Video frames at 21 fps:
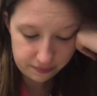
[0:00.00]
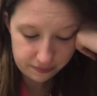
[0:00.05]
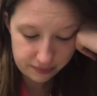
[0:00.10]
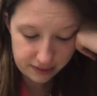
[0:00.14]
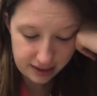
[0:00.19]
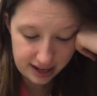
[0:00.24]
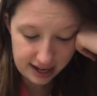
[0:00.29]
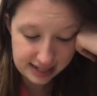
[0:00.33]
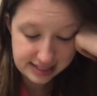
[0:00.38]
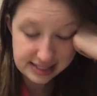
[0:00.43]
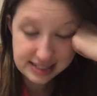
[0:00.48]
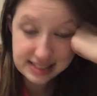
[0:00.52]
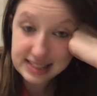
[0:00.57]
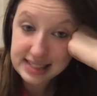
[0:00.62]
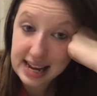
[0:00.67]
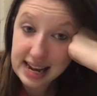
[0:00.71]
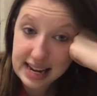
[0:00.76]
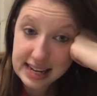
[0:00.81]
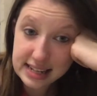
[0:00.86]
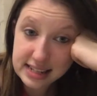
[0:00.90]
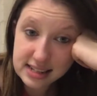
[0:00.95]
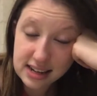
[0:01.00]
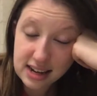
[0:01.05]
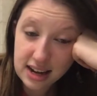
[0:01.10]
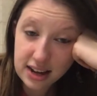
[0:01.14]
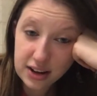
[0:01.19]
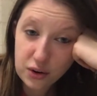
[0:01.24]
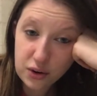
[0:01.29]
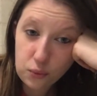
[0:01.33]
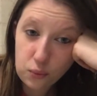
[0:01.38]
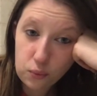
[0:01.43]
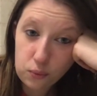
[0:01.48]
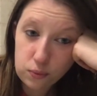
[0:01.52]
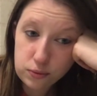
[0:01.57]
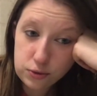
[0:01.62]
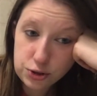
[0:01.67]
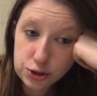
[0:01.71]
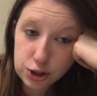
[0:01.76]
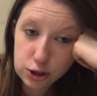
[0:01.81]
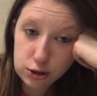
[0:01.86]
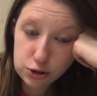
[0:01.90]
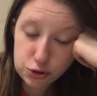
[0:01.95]
as a saint on a
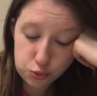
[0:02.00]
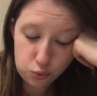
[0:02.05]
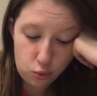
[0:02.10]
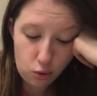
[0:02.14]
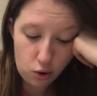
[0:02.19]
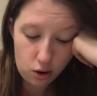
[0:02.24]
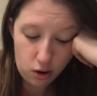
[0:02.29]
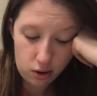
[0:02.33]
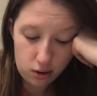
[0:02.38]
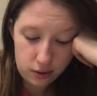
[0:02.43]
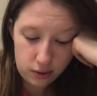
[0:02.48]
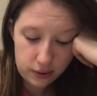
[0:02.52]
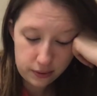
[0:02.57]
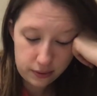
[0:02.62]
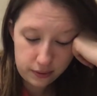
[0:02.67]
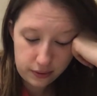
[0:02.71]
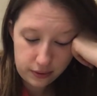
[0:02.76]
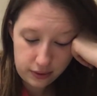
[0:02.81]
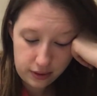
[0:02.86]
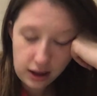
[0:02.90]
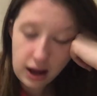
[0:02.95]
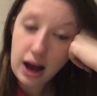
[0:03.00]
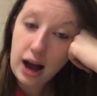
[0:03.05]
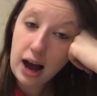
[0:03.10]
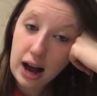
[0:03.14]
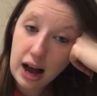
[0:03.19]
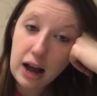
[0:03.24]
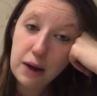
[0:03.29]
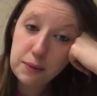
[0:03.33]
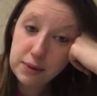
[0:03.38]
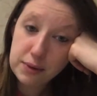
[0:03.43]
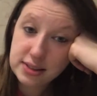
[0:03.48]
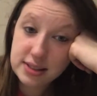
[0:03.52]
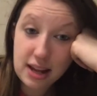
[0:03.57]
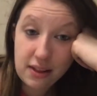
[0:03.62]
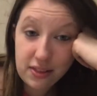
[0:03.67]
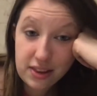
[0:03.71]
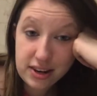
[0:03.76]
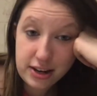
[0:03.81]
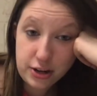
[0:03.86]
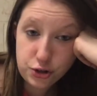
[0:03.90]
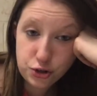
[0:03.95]
church wall, I would say
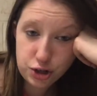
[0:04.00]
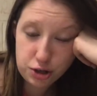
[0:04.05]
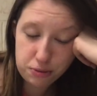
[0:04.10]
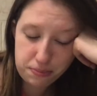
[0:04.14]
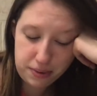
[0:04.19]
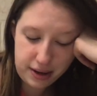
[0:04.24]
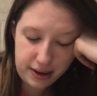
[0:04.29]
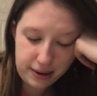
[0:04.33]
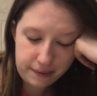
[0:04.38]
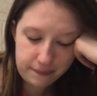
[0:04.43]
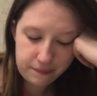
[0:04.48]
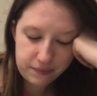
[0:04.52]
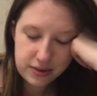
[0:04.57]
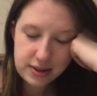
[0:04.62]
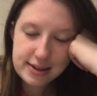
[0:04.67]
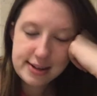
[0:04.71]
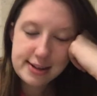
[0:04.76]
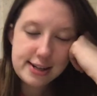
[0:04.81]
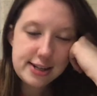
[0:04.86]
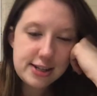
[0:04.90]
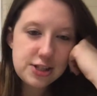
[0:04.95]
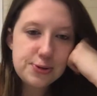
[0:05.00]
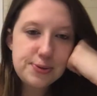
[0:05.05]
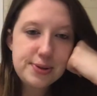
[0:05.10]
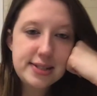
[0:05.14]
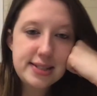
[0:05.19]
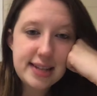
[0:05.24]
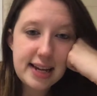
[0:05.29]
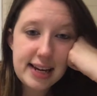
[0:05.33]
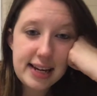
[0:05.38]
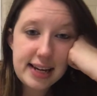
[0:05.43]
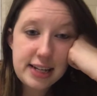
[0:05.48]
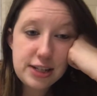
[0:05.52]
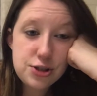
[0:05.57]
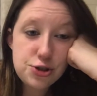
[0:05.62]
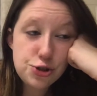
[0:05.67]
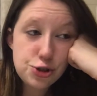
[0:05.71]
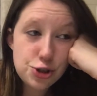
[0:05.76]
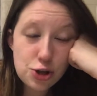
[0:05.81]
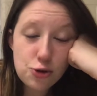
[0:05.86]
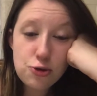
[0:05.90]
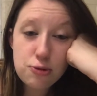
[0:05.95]
that he should be. So he's saying he's
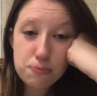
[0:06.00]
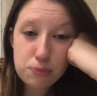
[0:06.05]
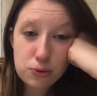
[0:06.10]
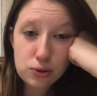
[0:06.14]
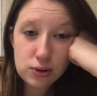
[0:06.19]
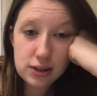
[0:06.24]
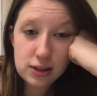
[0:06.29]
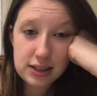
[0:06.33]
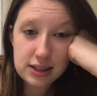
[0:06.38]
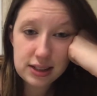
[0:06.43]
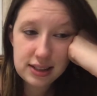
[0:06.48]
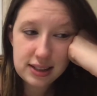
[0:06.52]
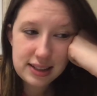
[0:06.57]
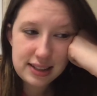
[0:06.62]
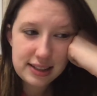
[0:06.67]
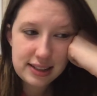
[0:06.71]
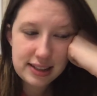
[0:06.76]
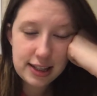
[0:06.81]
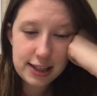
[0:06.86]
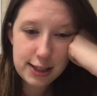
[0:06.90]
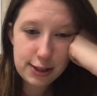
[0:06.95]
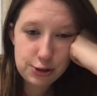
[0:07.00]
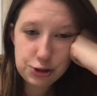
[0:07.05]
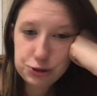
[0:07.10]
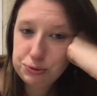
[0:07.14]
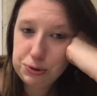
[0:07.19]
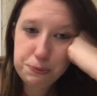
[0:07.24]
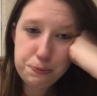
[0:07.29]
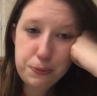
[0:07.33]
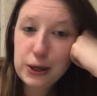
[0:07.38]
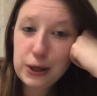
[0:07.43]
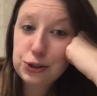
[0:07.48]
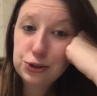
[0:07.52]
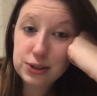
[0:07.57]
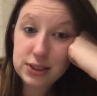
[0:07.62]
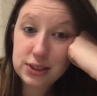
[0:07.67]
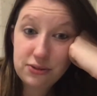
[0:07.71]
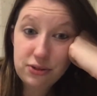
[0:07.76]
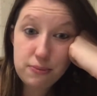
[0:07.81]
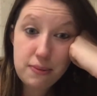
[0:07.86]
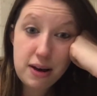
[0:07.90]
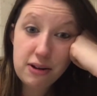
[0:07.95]
so important that there should be pictures
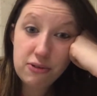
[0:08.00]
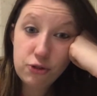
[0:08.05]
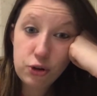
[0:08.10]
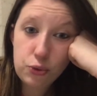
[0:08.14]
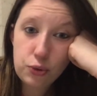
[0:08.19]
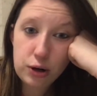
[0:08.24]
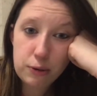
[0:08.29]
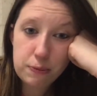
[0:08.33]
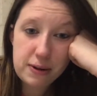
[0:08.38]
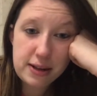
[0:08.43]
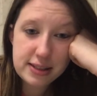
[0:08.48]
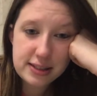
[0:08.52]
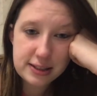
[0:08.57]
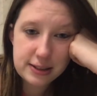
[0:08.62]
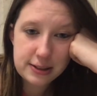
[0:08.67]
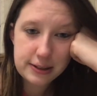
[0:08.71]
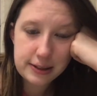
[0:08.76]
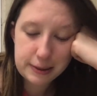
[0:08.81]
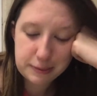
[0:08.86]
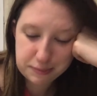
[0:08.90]
of him everywhere, basically.